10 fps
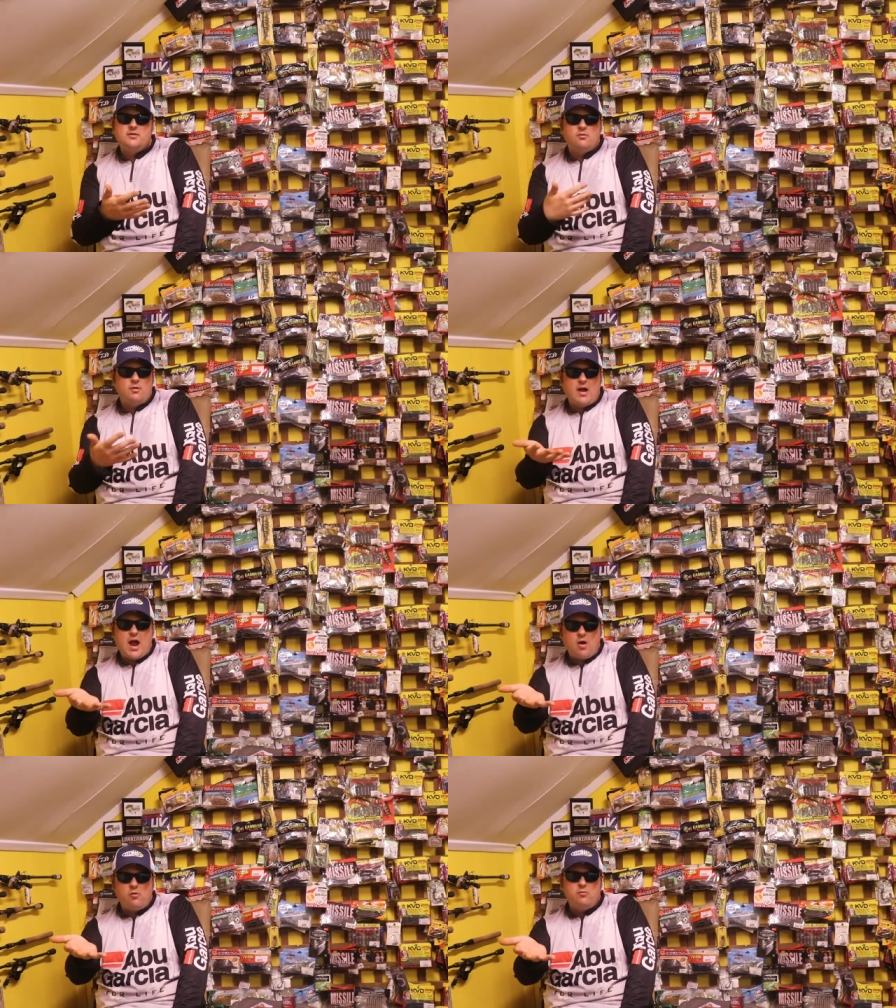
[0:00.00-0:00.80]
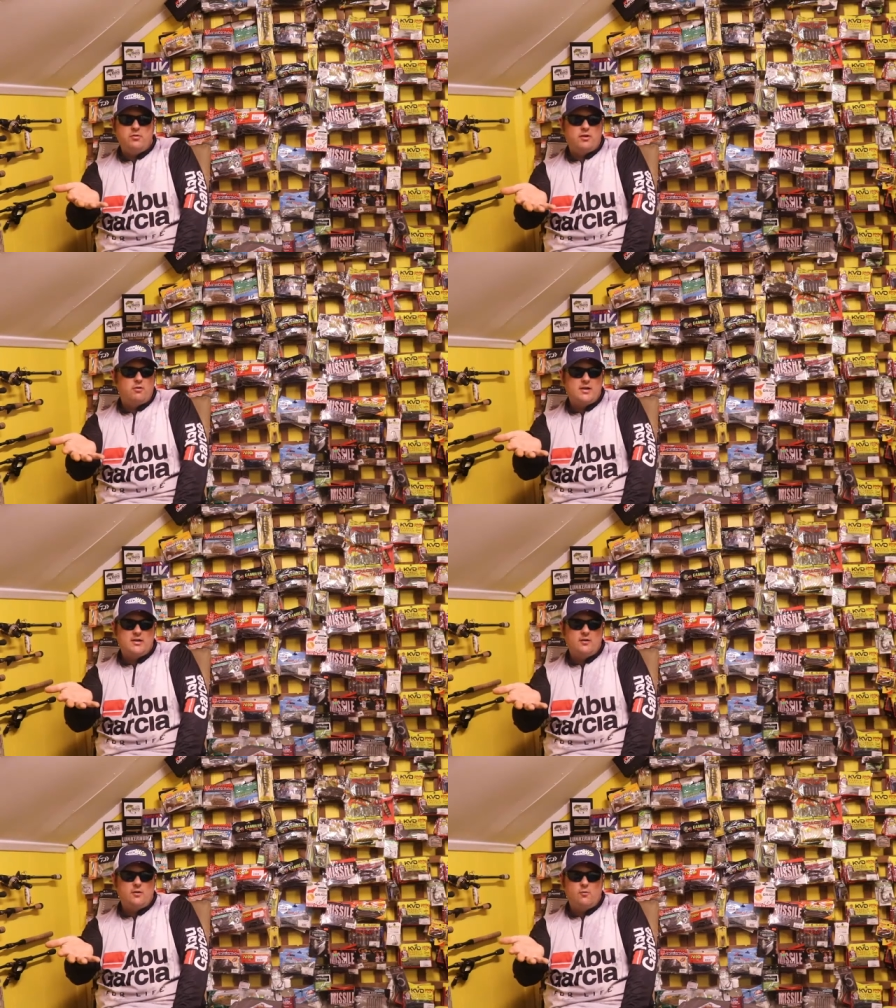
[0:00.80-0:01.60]
So how the
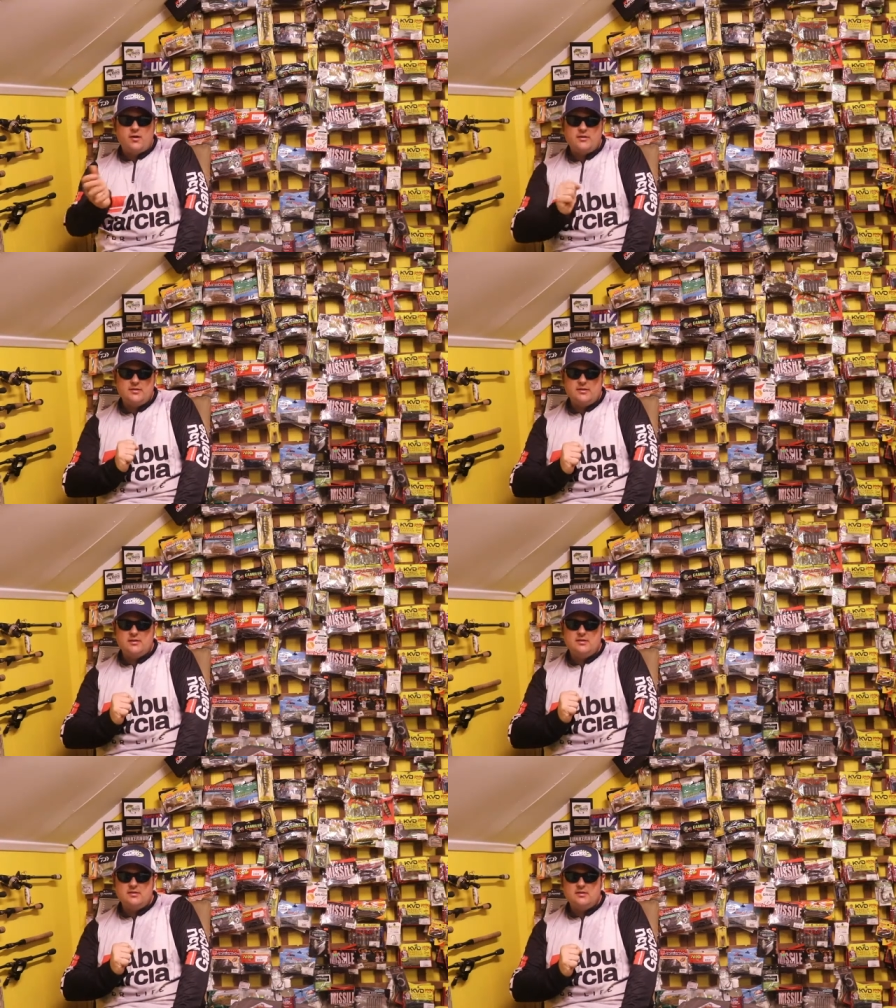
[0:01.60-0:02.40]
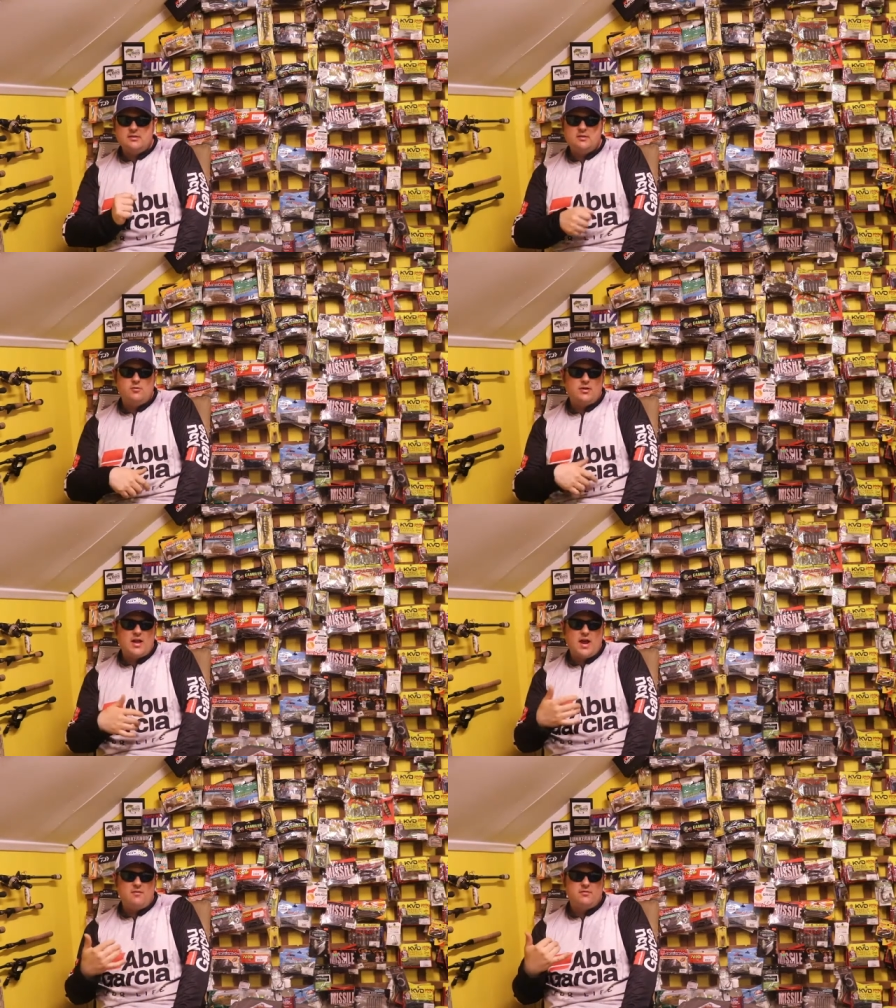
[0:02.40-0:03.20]
criteria works is you can
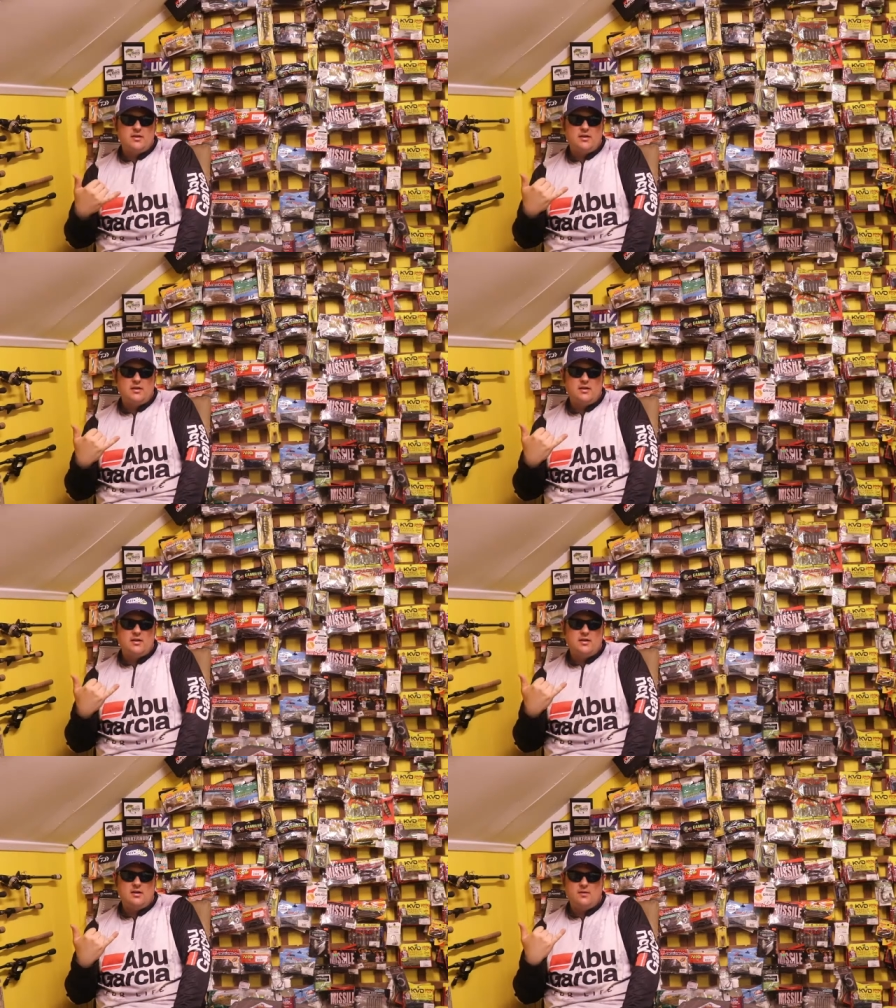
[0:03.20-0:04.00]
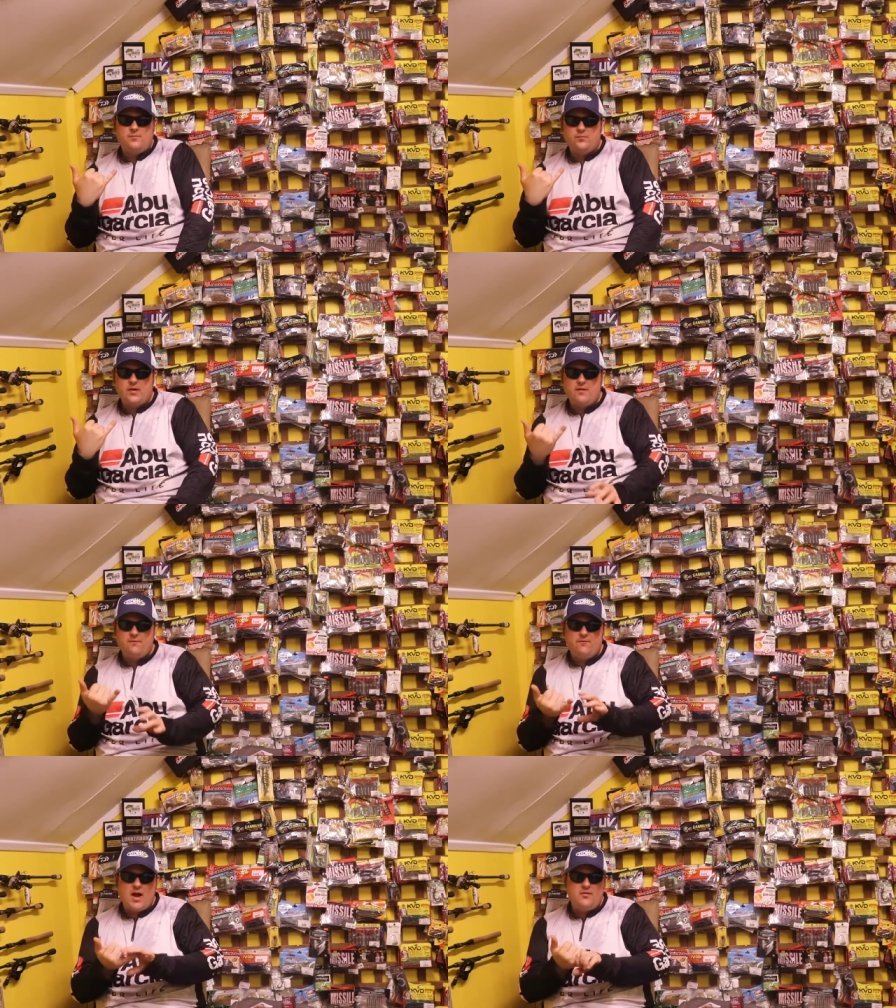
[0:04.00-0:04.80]
have like a
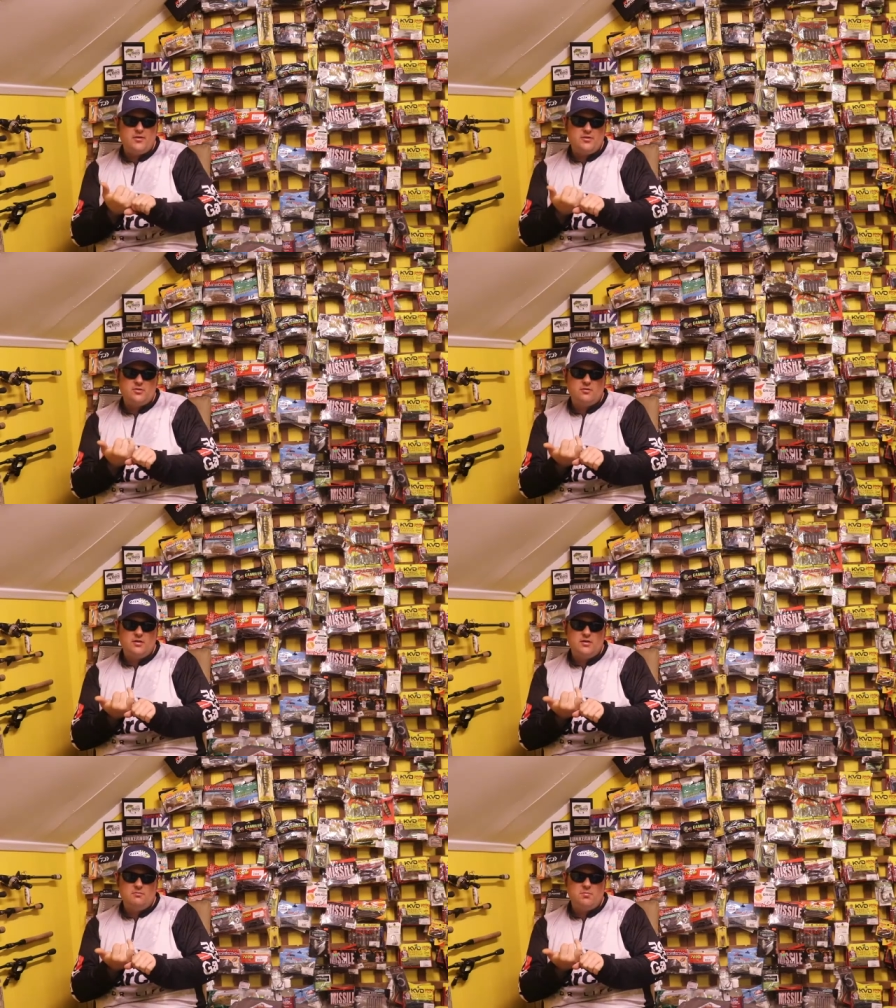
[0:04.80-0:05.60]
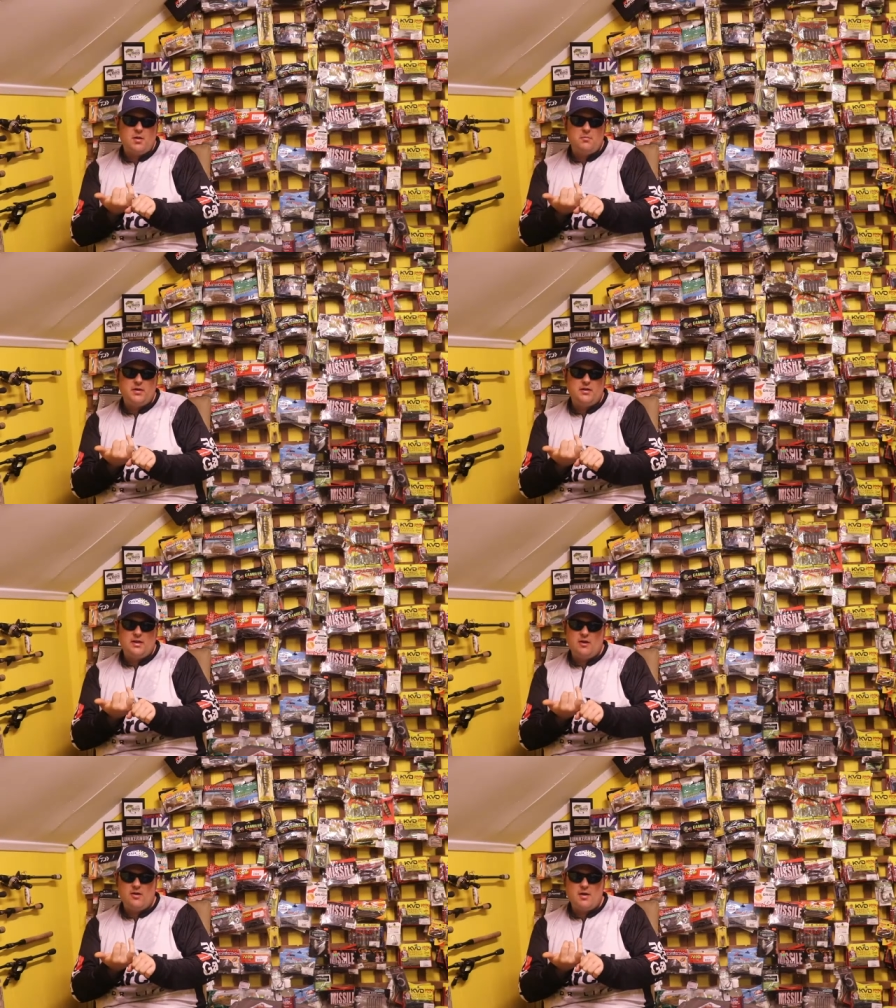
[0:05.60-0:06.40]
5-inch green pumpkin
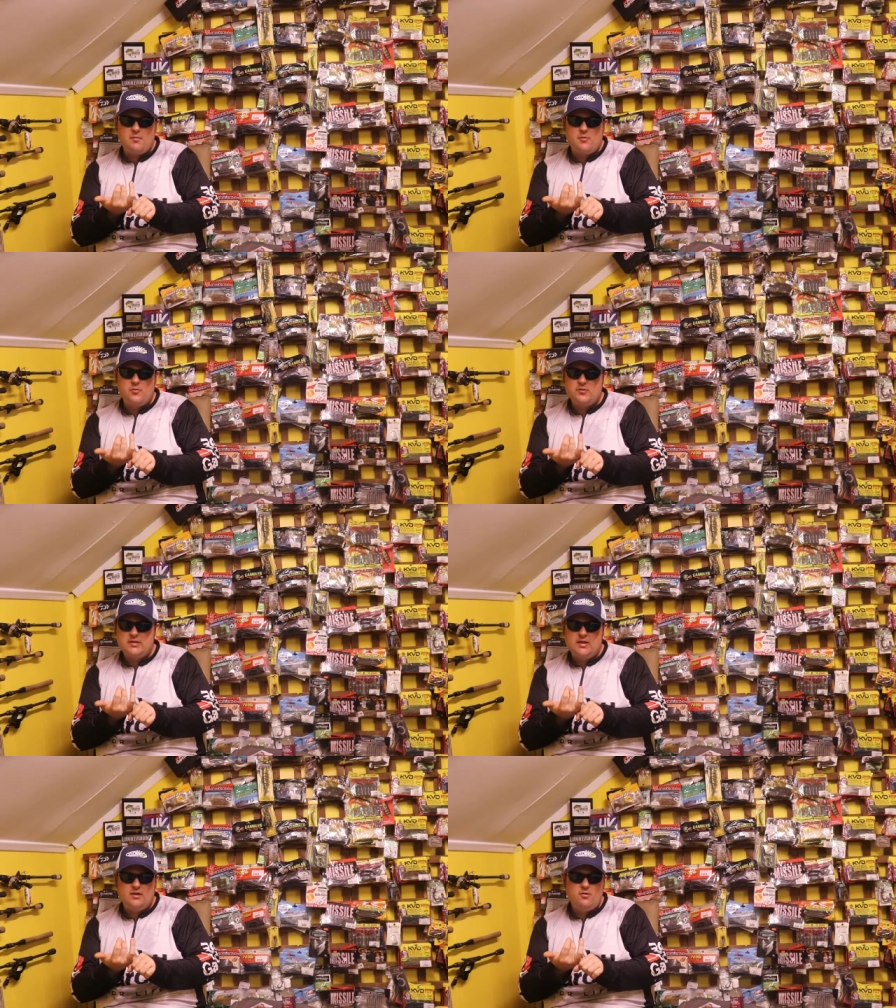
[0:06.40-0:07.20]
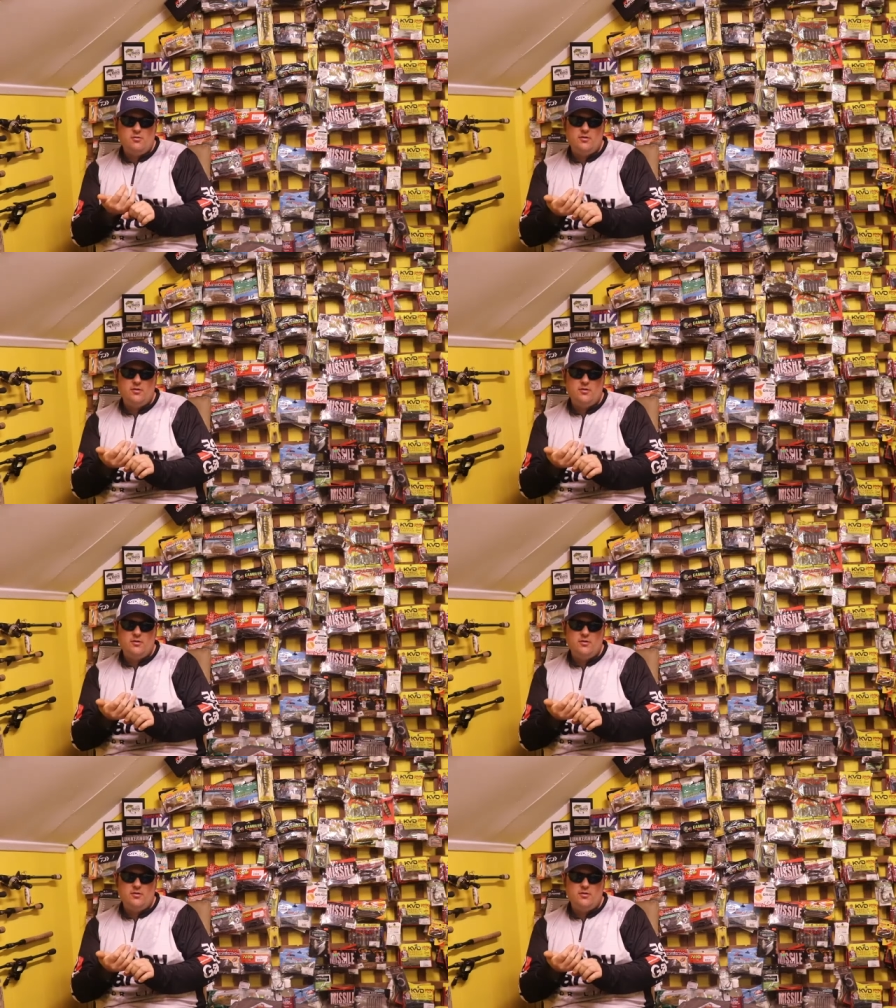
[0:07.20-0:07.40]
Gary Yamamoto Senko,